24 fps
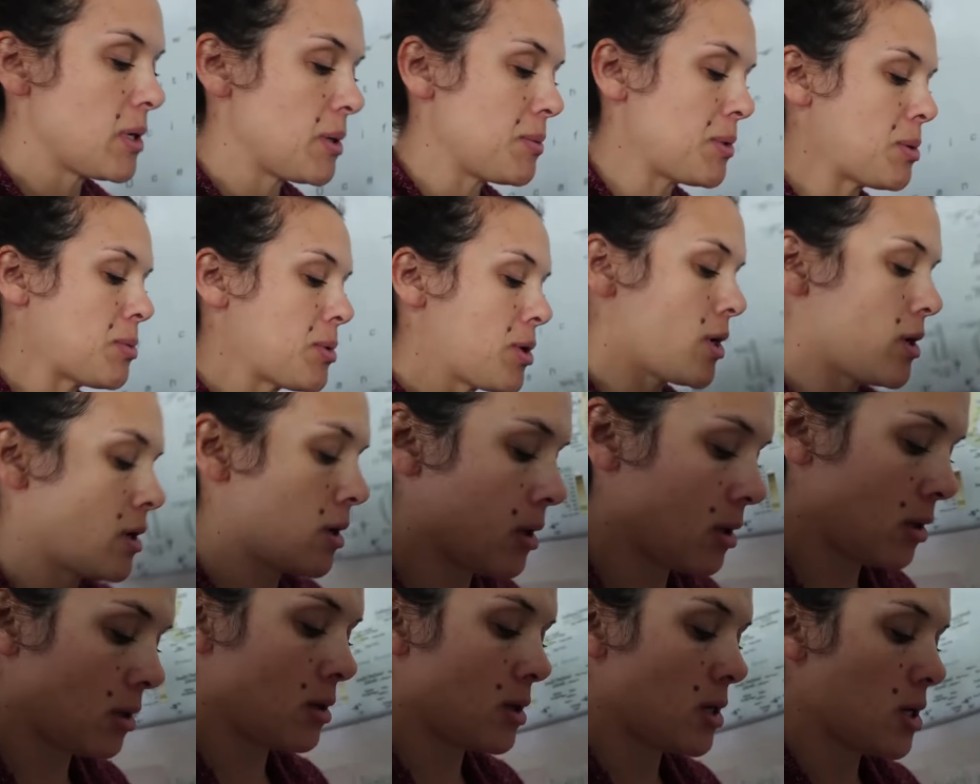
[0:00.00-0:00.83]
Maybe I'm gonna
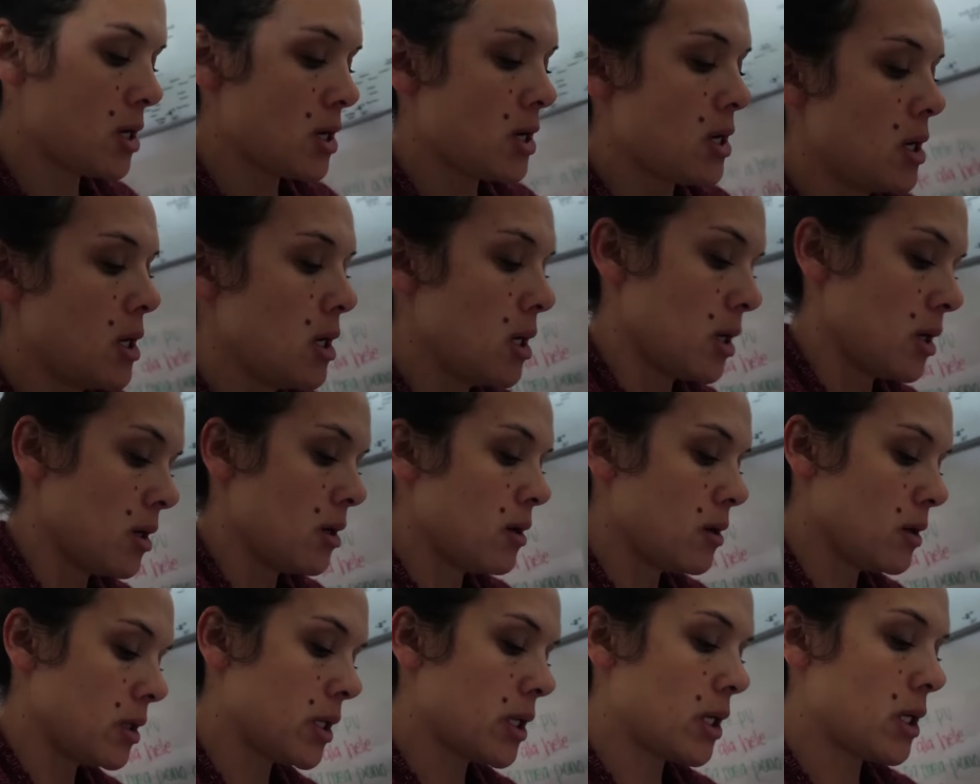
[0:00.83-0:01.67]
call. Stop,
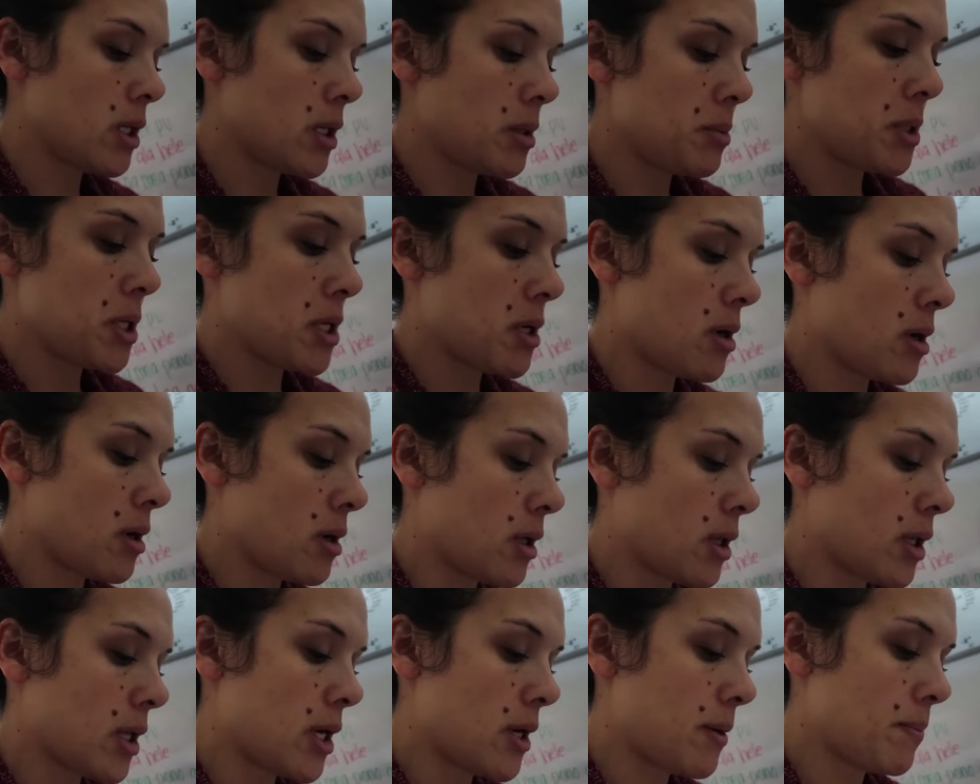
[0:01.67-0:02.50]
Hold on, let me call
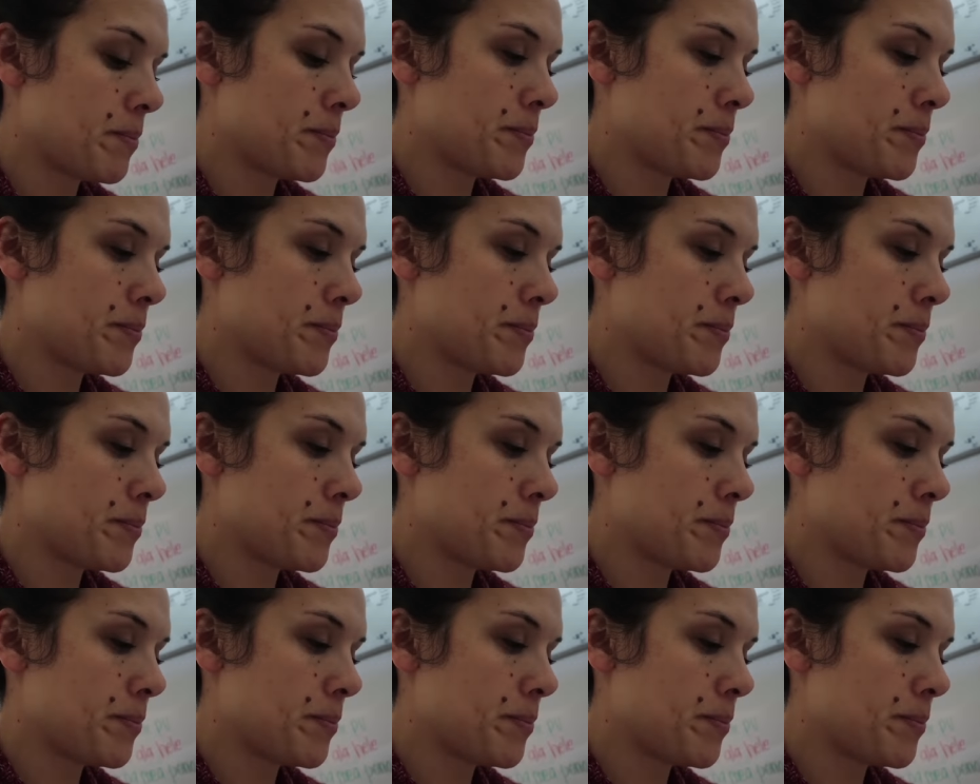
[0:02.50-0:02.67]
Clay.